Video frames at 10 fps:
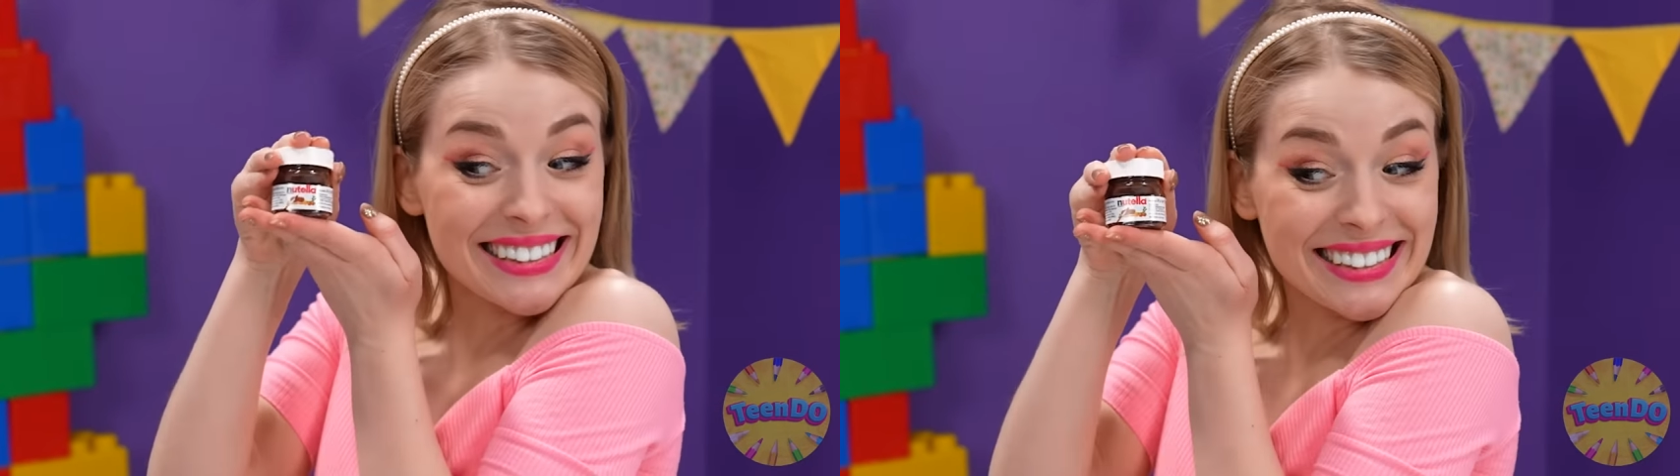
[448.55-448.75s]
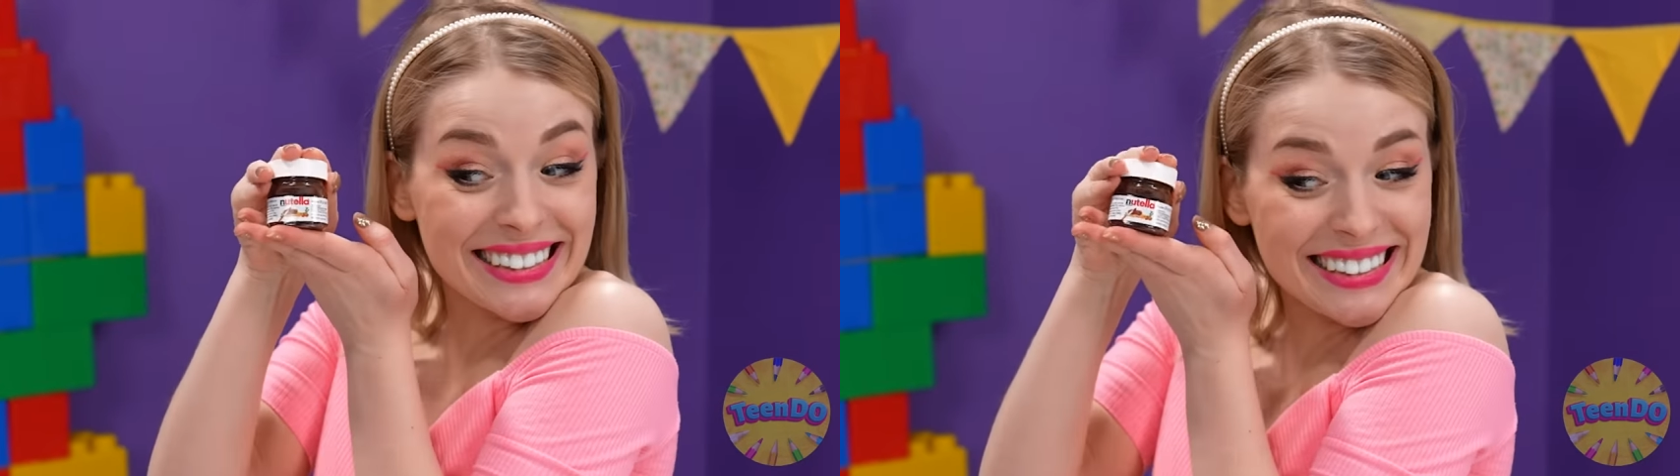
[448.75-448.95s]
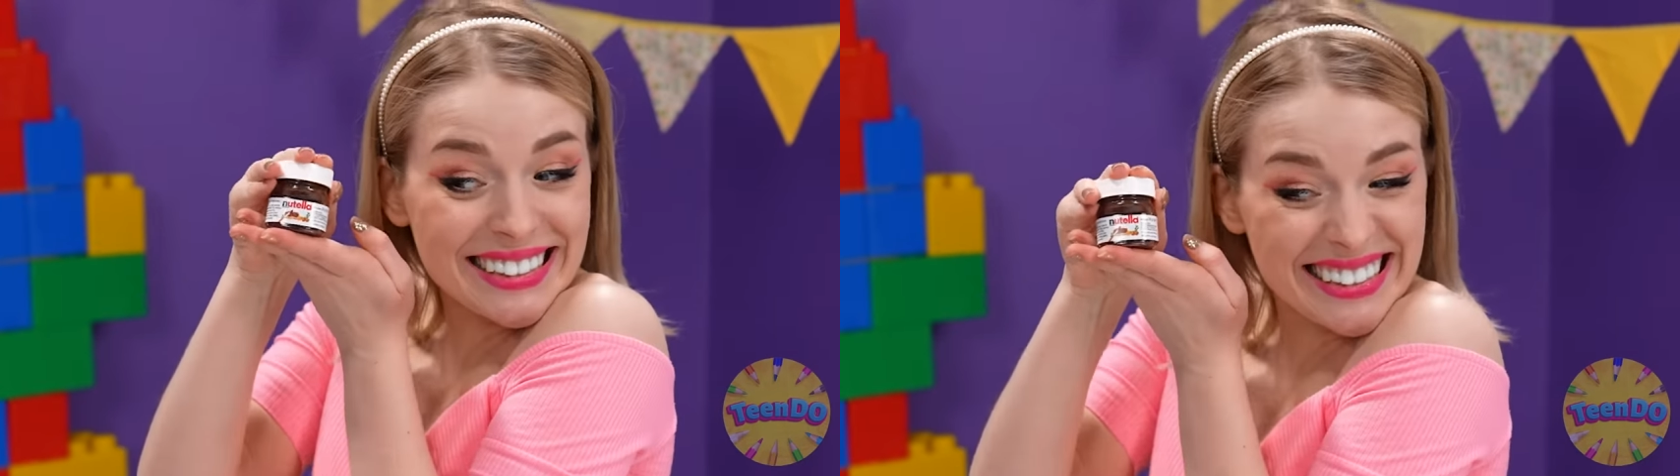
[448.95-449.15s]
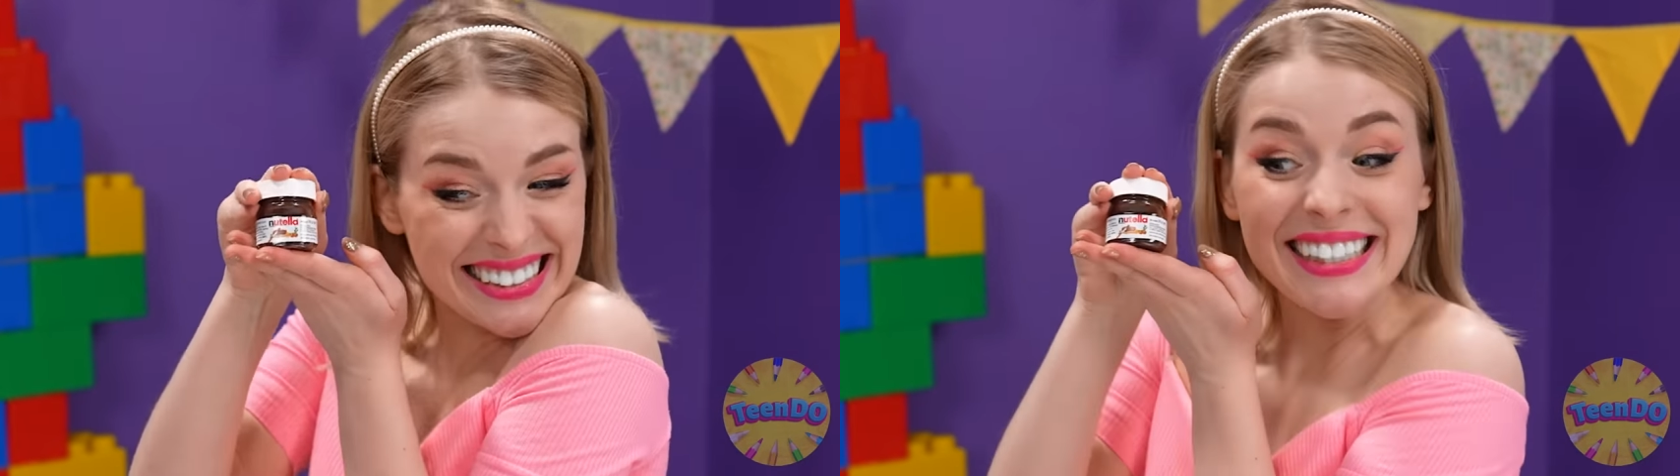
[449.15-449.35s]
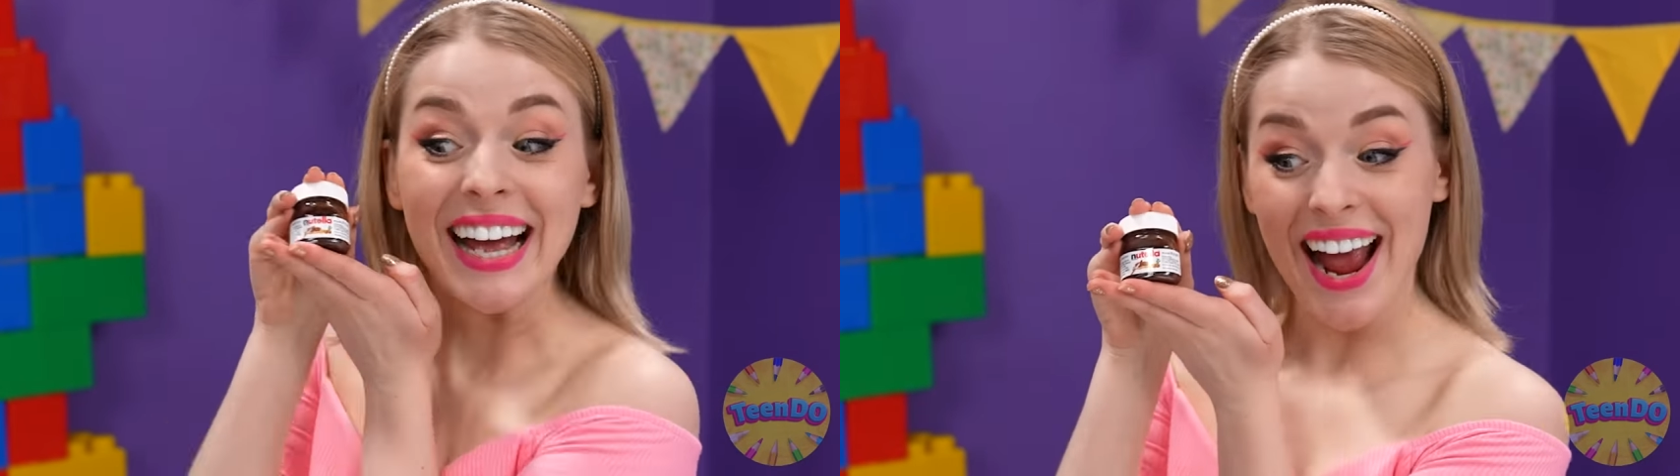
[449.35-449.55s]
Hey, I may
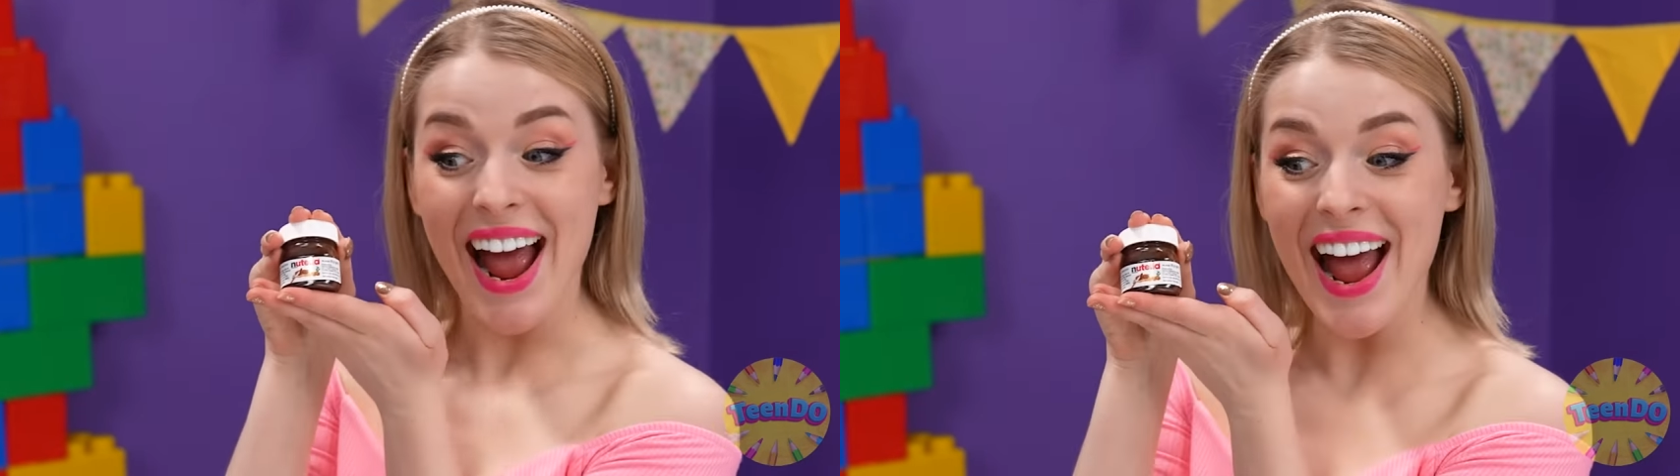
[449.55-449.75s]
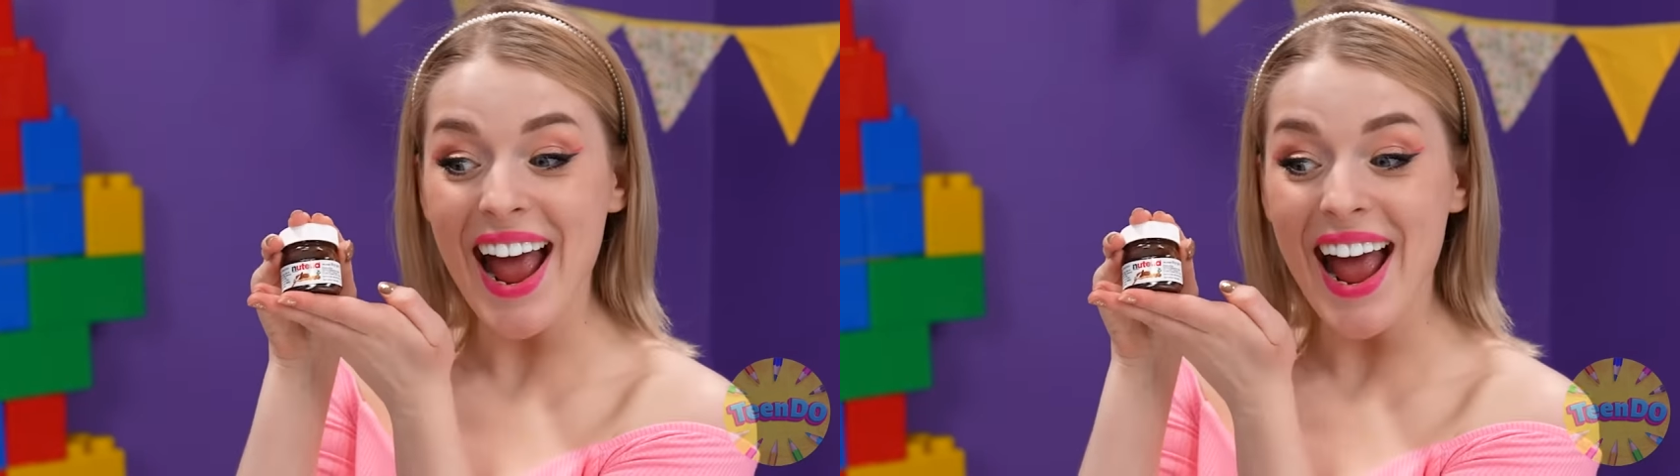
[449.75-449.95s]
be a kid, but